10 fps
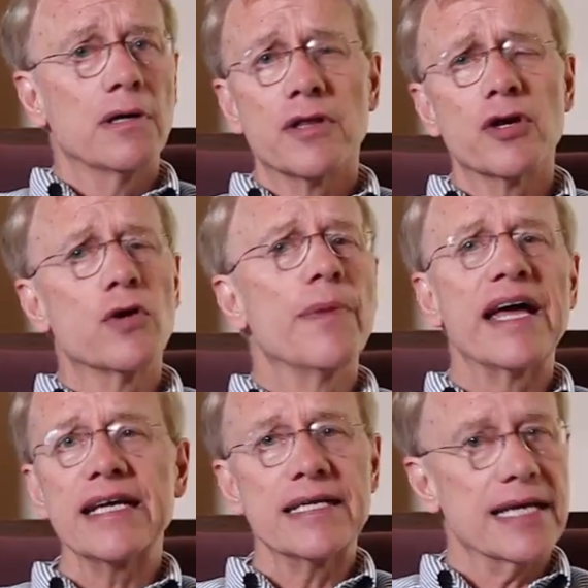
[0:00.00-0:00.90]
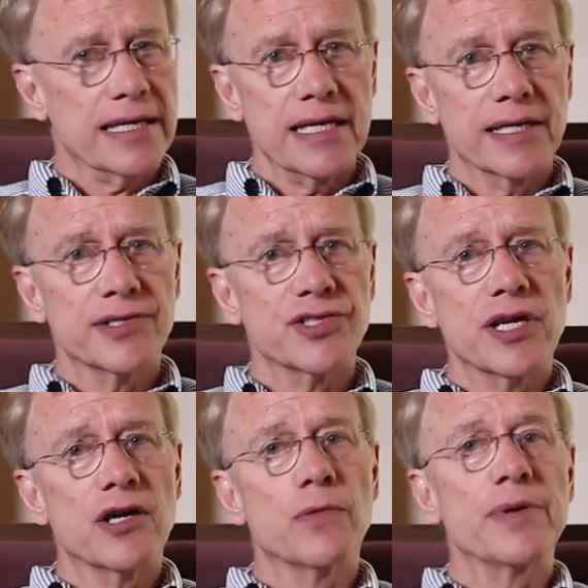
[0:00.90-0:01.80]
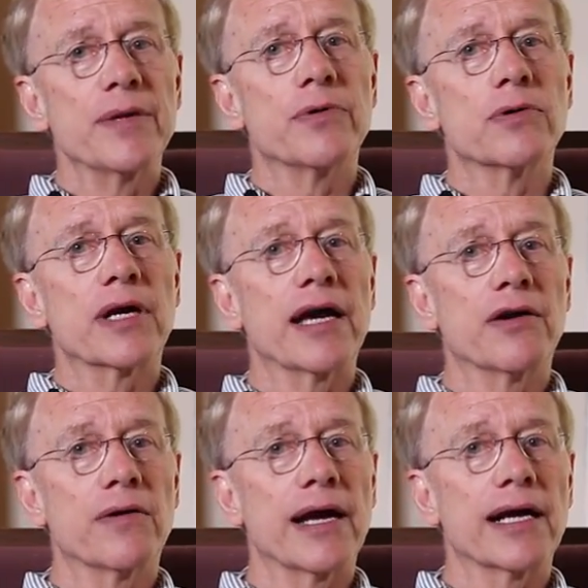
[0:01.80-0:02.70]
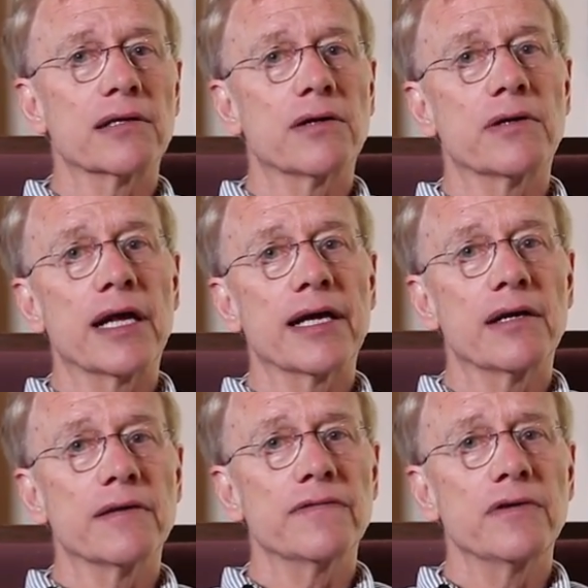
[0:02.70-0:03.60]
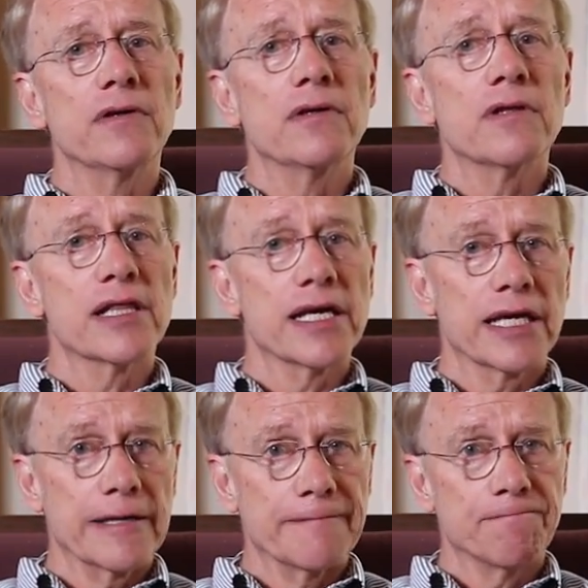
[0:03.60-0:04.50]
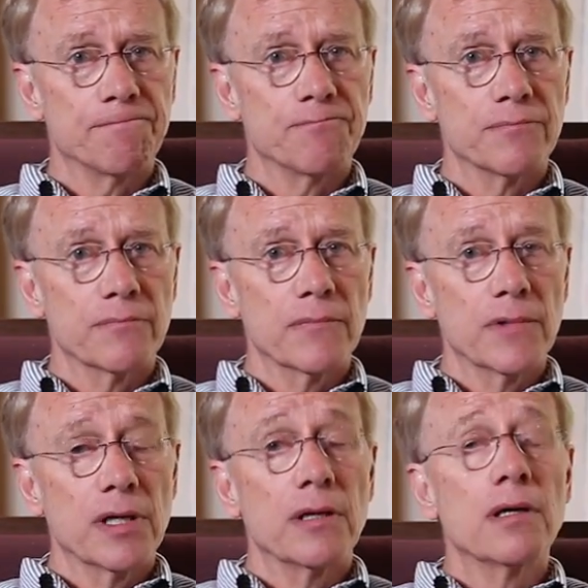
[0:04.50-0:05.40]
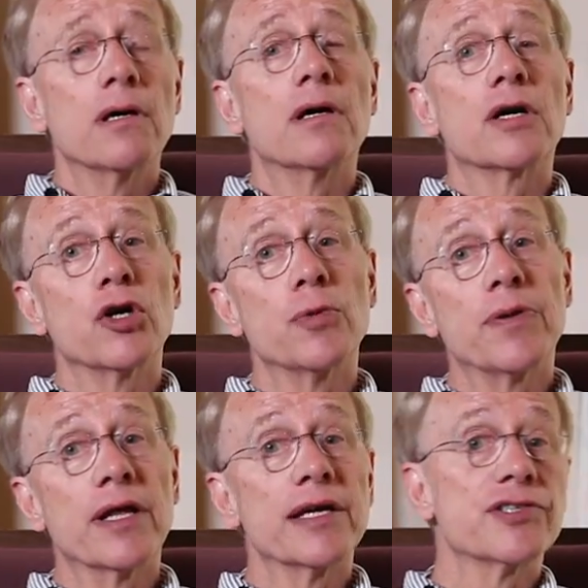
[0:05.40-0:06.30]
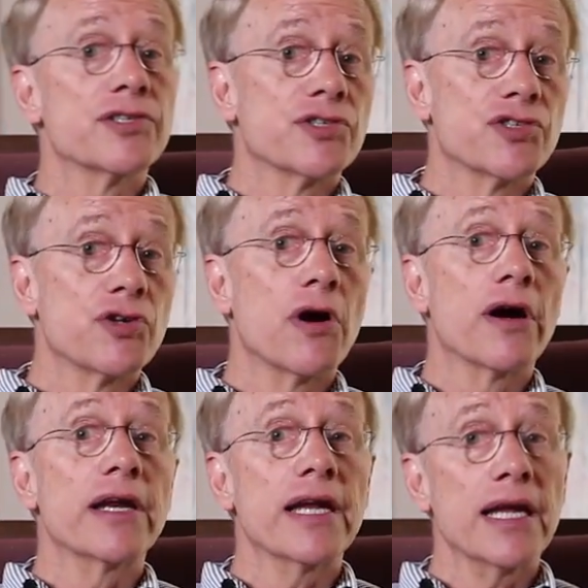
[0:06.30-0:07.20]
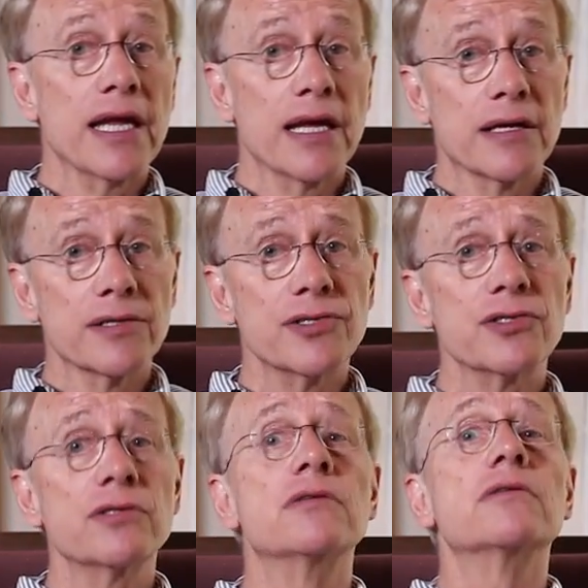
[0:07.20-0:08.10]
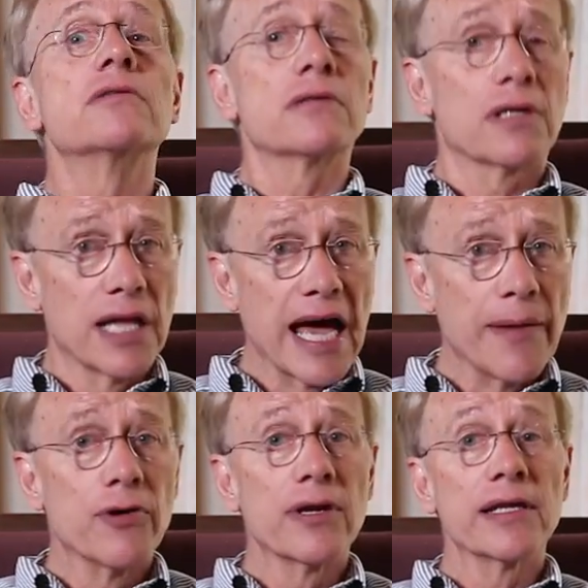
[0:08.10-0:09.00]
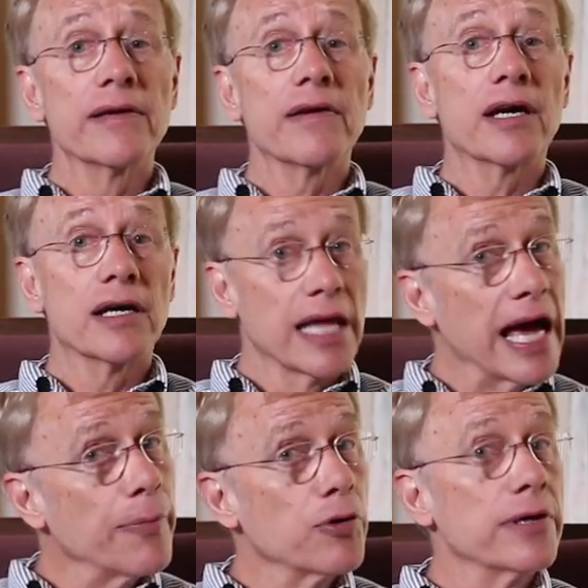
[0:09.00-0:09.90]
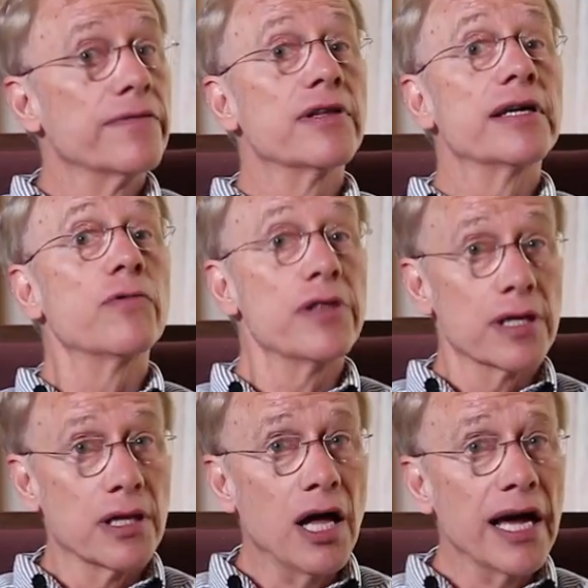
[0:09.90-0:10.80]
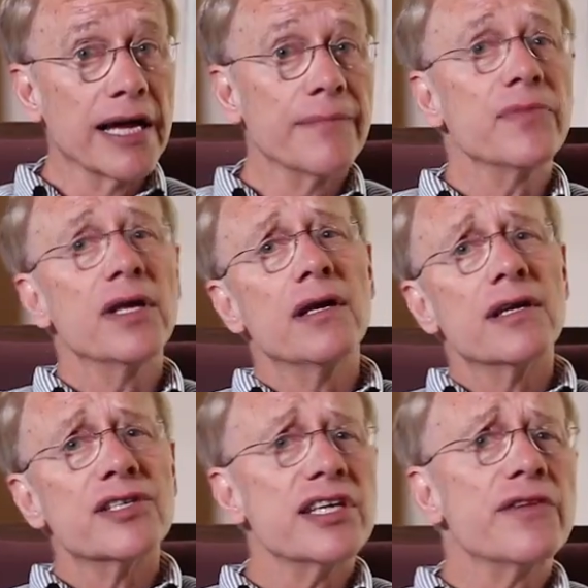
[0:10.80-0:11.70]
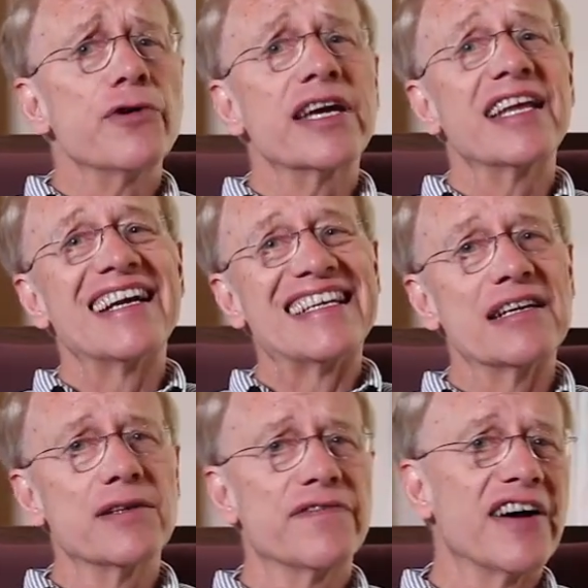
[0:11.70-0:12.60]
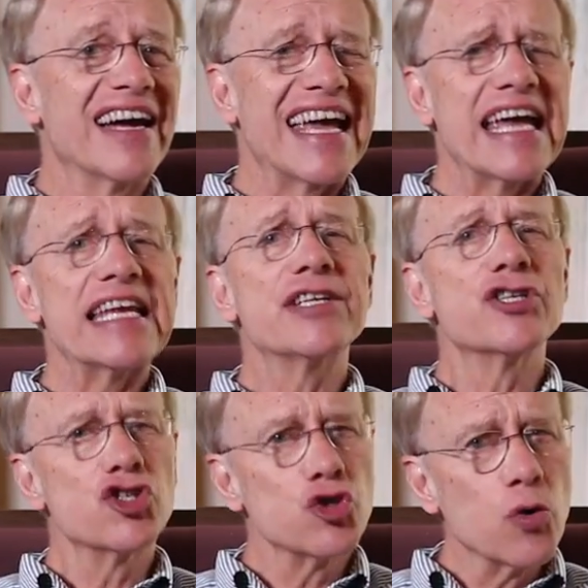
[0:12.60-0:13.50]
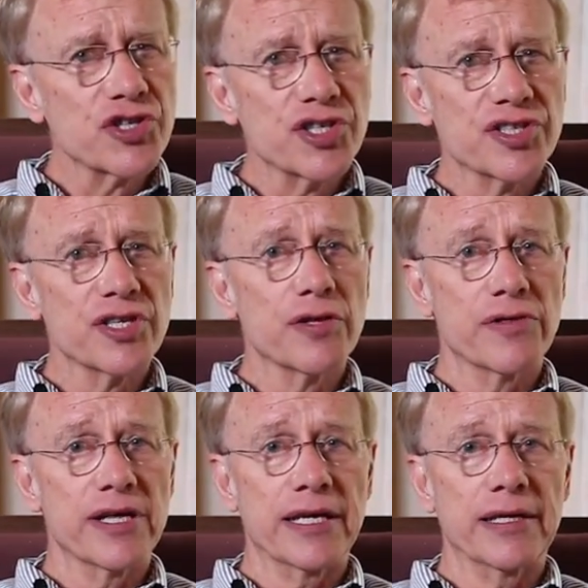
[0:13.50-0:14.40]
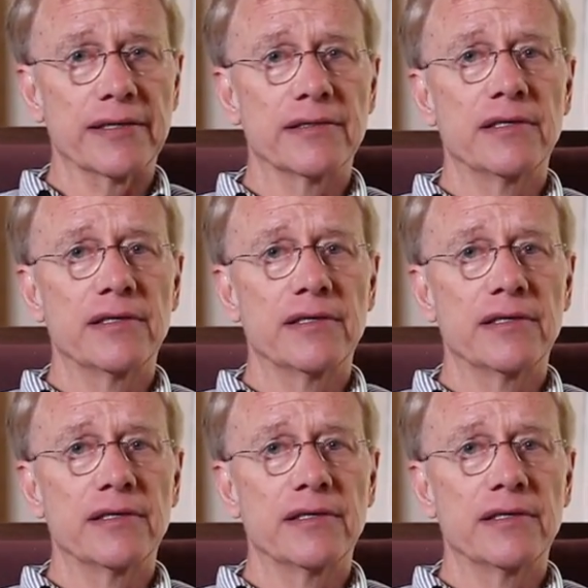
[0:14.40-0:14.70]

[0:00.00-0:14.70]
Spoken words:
There are many techniques to help people counteract their negative thinking. A good place to start is collaboratively with the client, see if we can identify any distortions in their thinking.